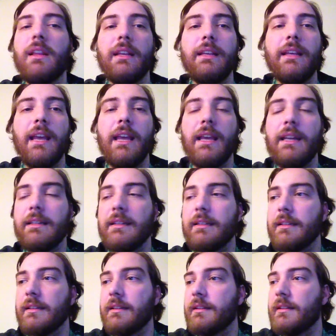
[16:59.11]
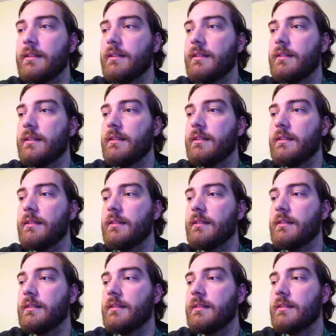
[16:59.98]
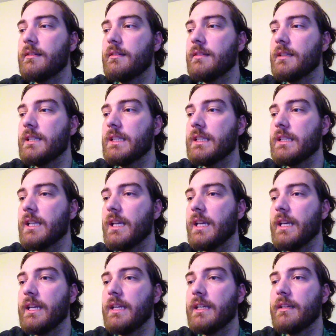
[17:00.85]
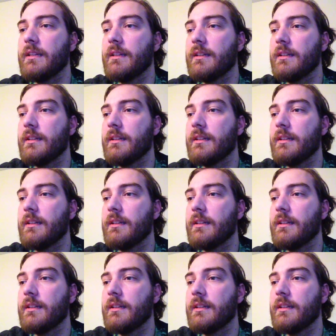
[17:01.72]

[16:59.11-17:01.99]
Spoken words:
the gate like